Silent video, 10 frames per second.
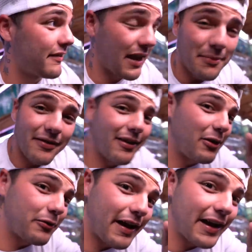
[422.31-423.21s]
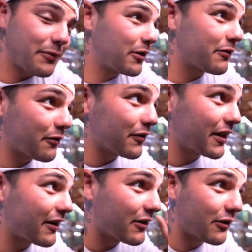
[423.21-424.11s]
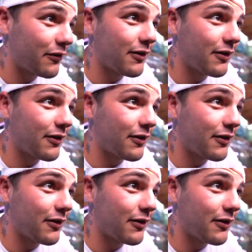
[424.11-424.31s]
Same as the little tiny ones over there you just